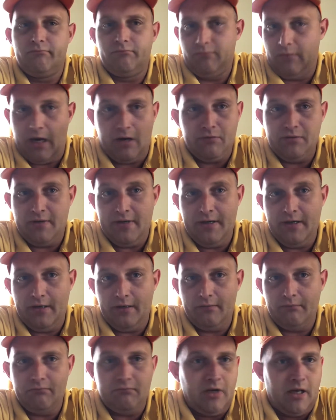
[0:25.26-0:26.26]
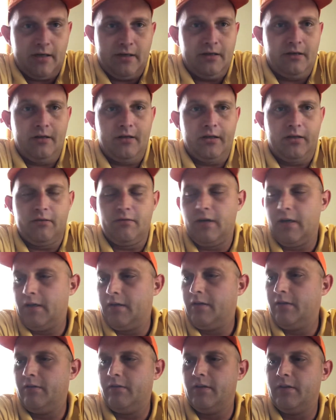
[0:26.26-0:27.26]
I was an idiot. I didn't know. I
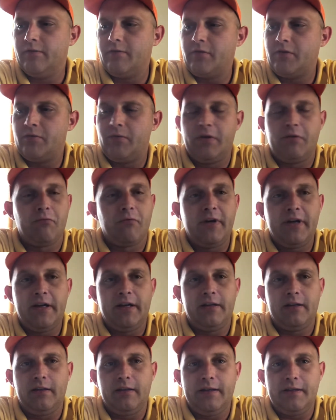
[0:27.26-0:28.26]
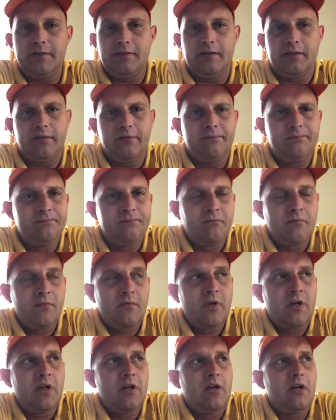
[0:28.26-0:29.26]
didn't know the difference between renting and leasing.
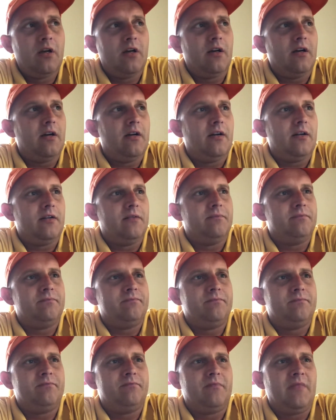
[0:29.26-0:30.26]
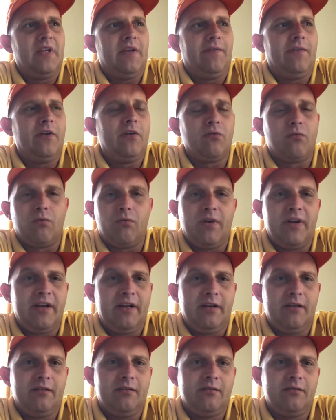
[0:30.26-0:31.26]
Um, if you're
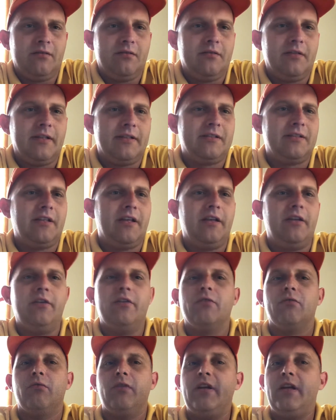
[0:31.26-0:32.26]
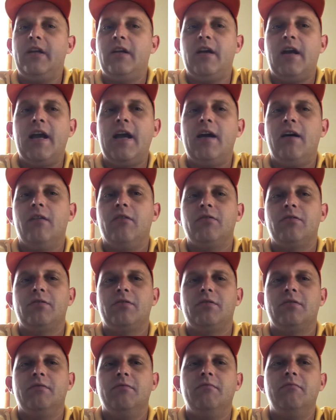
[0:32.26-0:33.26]
renting, that's saying you're renting a
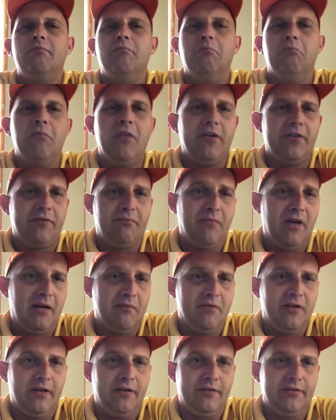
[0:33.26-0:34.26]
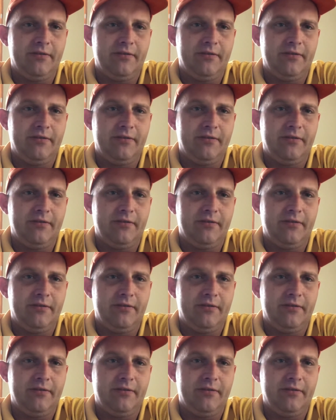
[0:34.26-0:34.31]
house month by month.